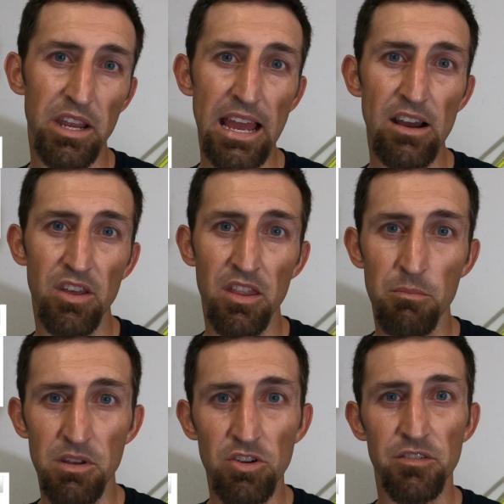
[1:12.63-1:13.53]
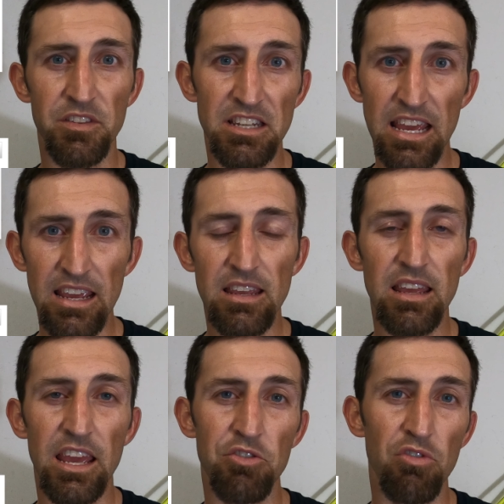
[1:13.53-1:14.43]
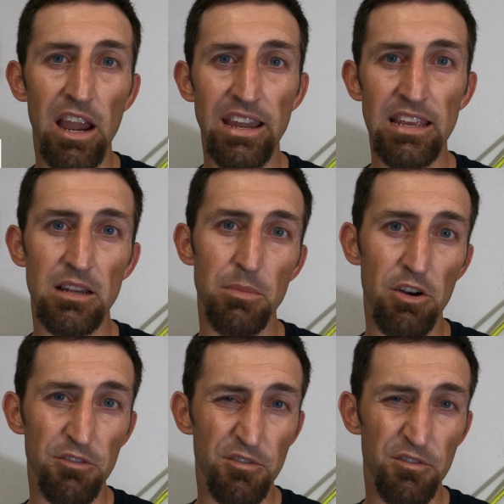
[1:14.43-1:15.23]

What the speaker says: out in the middle of the day and riding at about